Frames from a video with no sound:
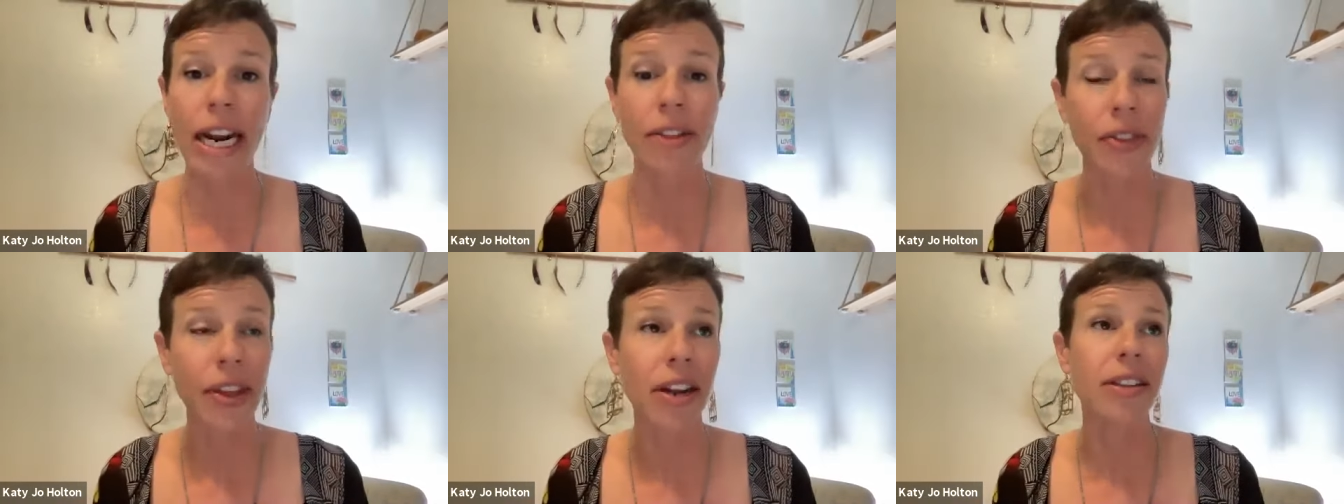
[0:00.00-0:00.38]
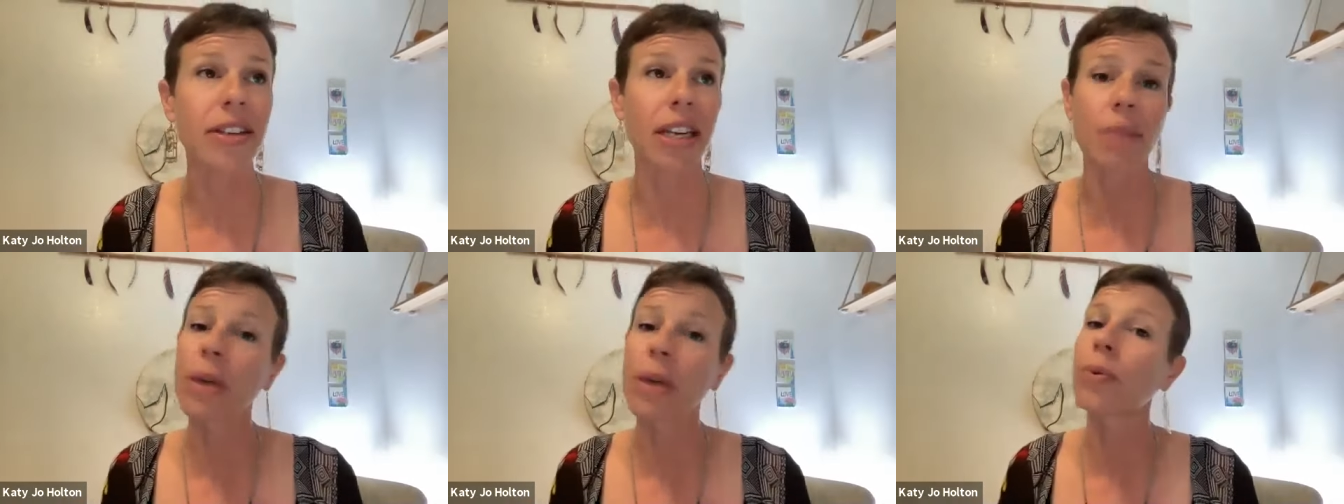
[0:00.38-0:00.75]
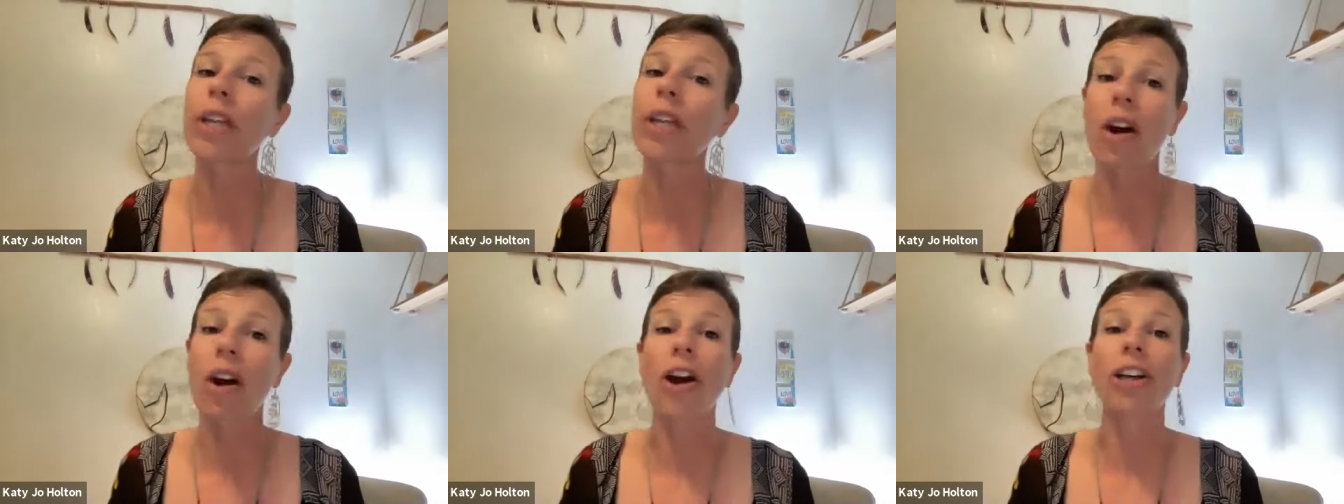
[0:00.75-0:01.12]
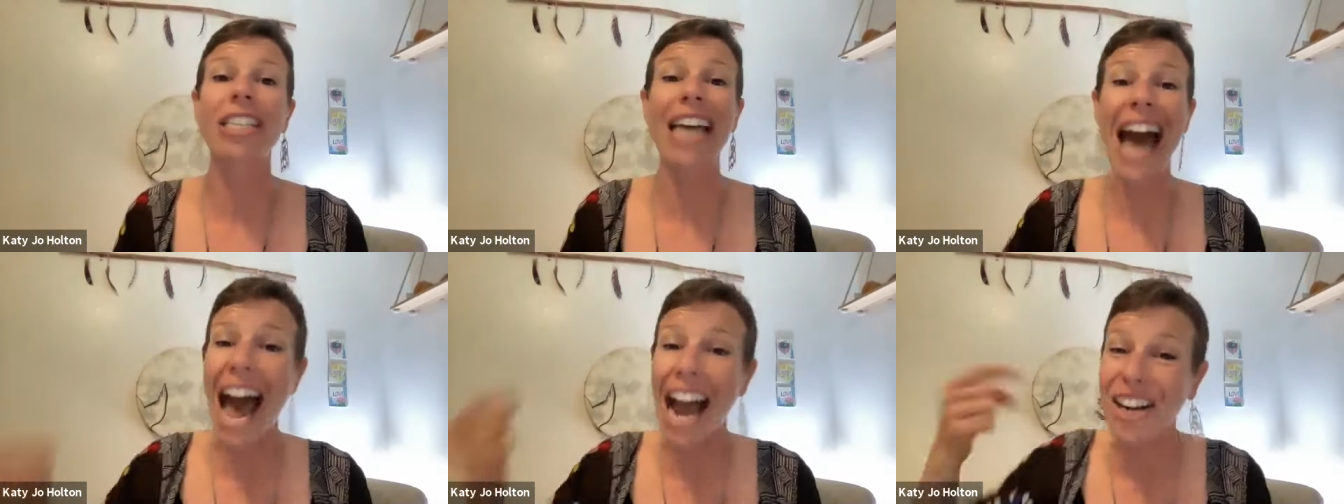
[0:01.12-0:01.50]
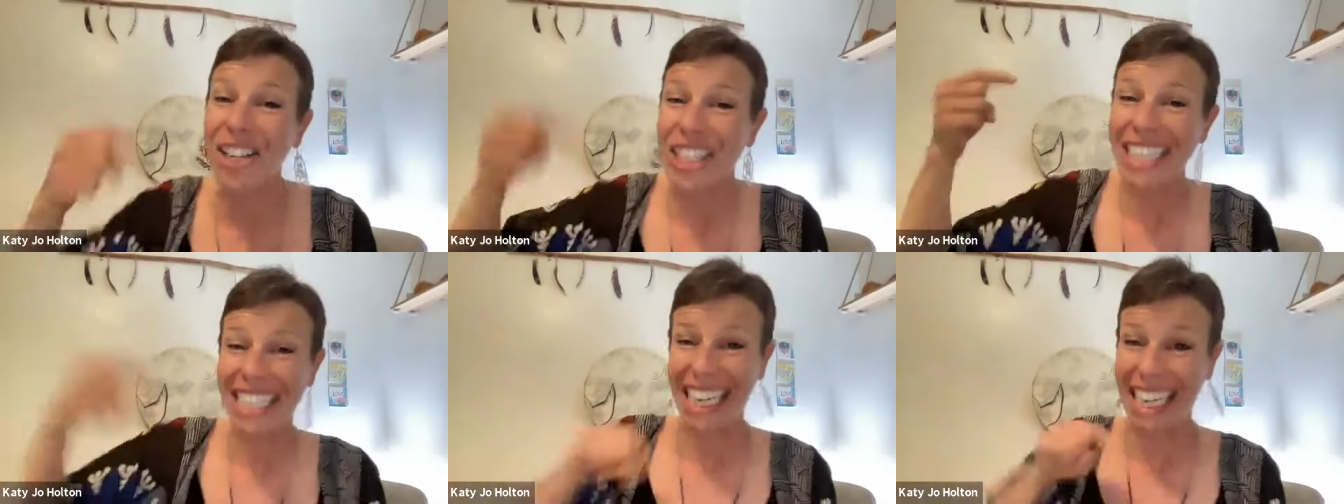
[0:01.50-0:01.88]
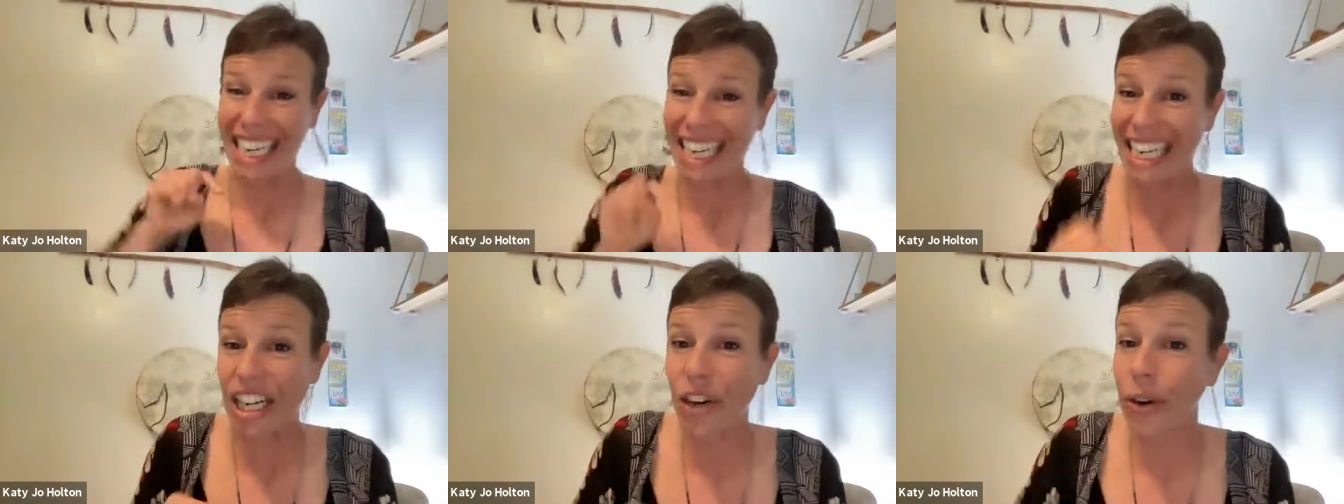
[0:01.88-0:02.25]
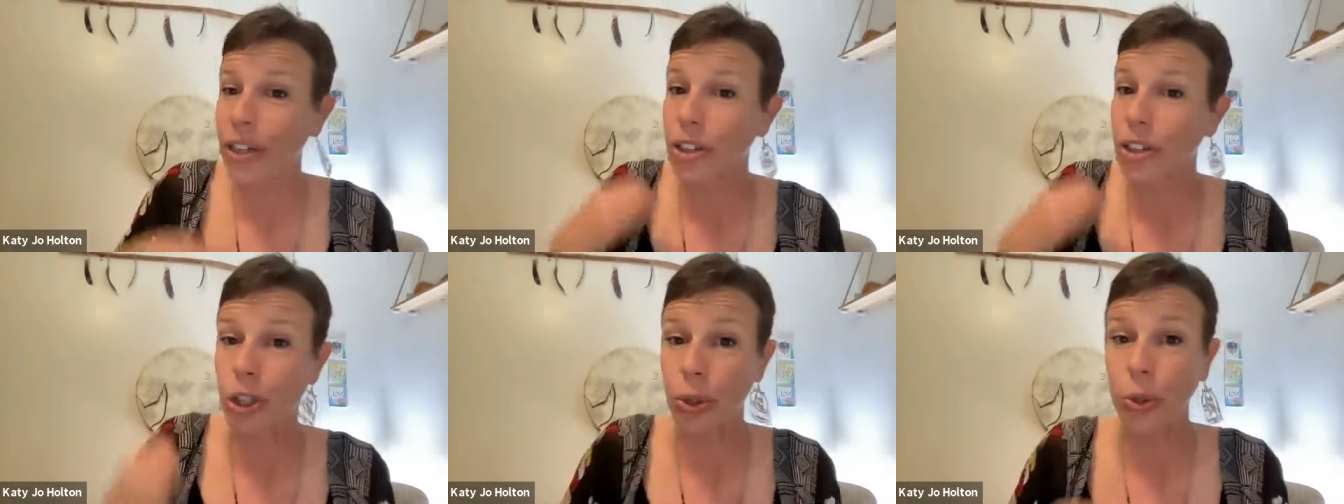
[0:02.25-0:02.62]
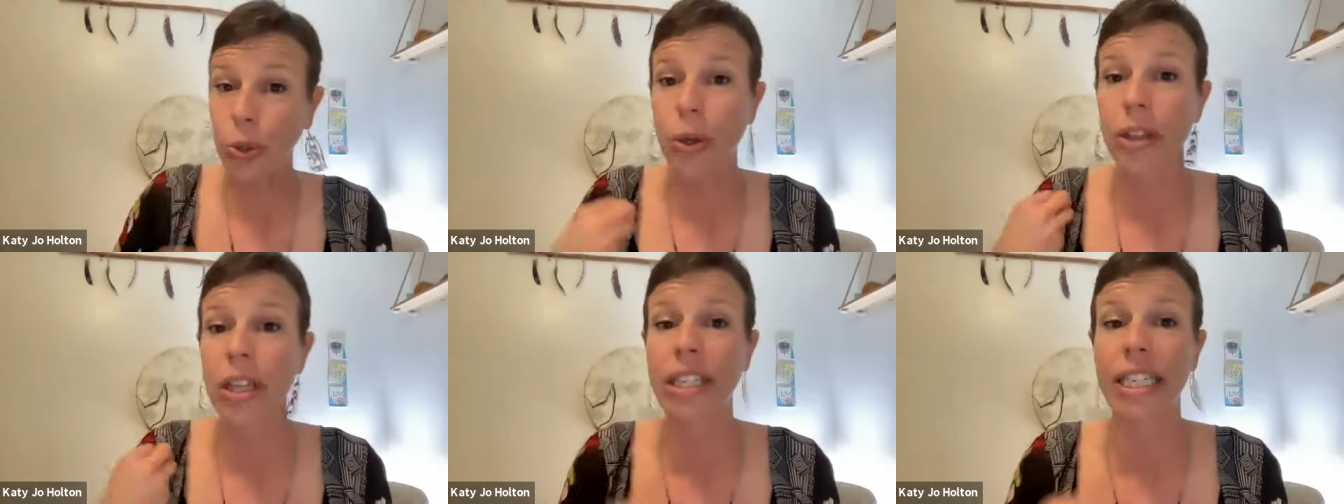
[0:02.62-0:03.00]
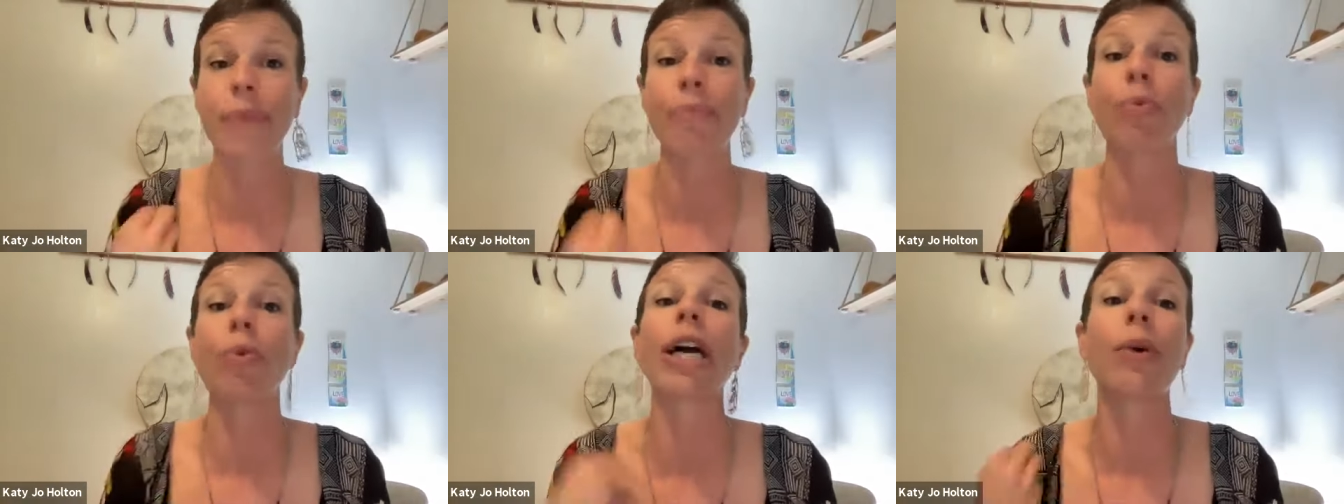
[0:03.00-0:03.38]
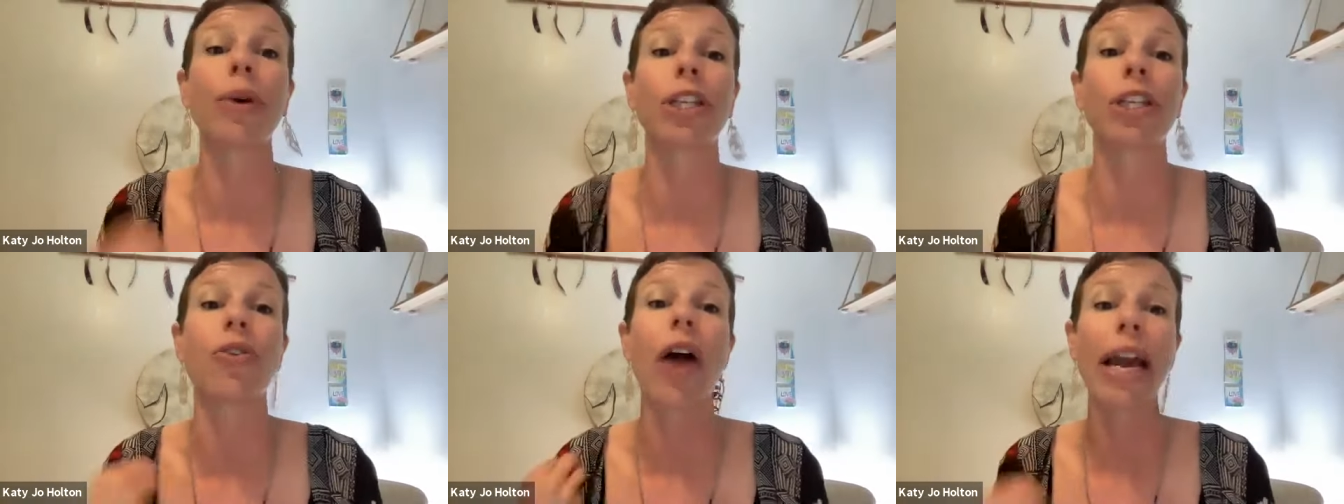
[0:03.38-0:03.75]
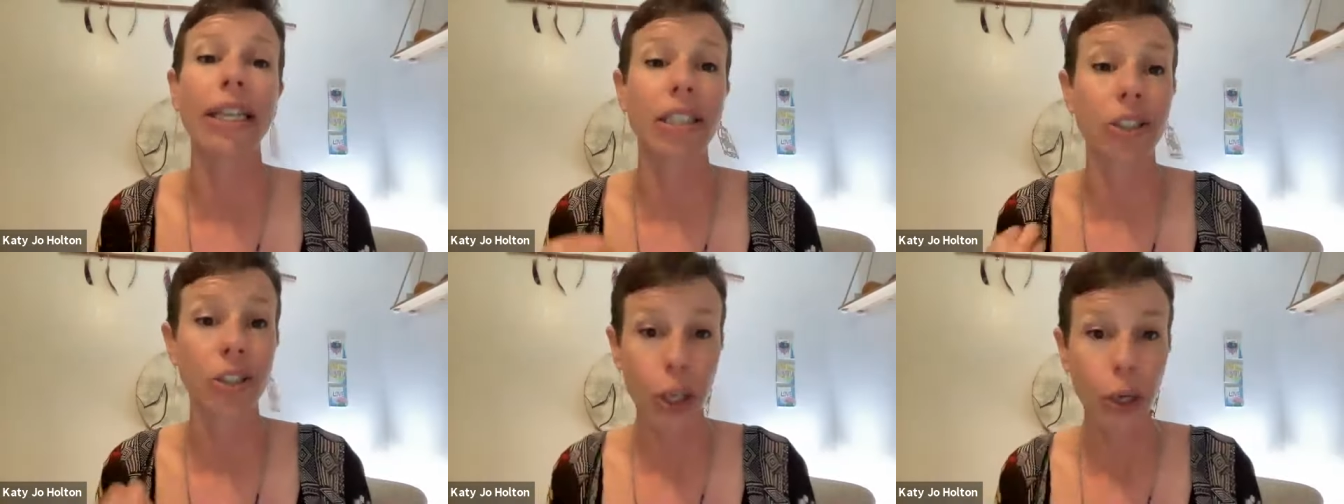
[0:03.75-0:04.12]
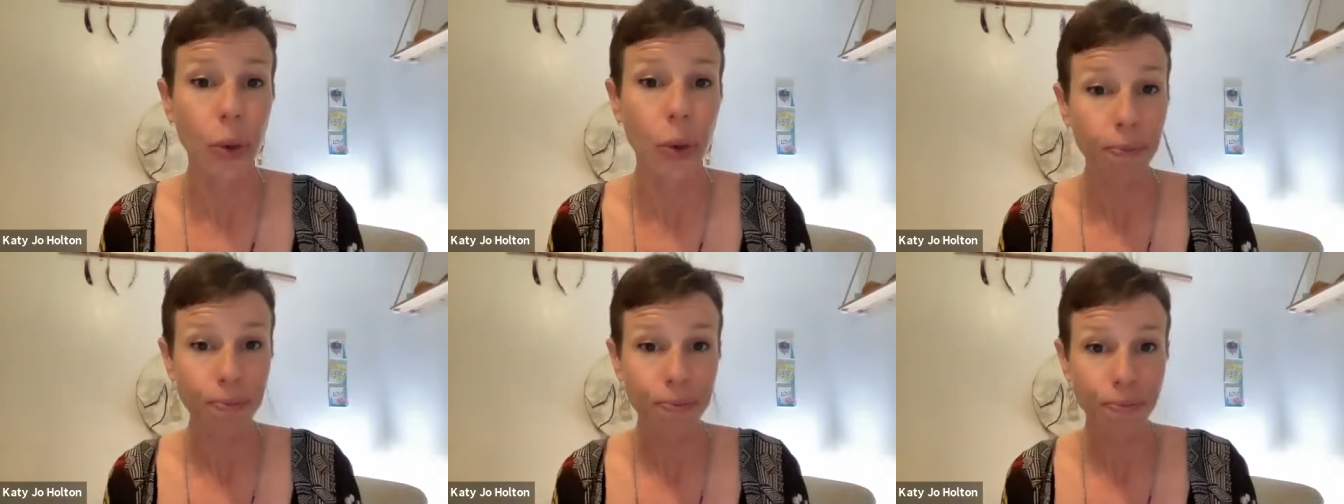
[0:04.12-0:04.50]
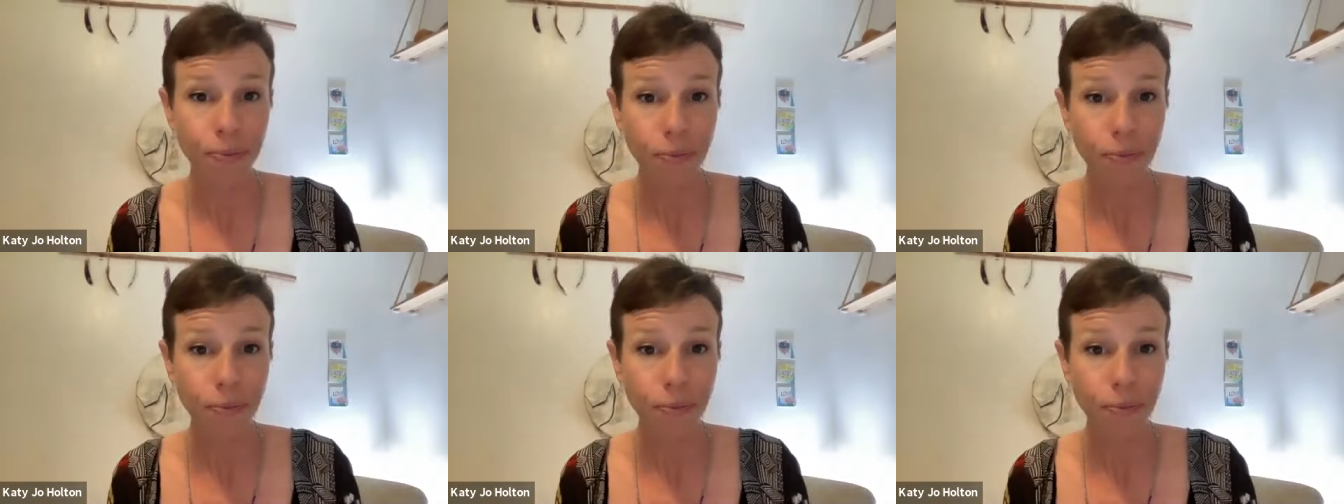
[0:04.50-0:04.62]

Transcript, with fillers: And then it's going to be really hard to actually get in here and do the deep work we're trying to do.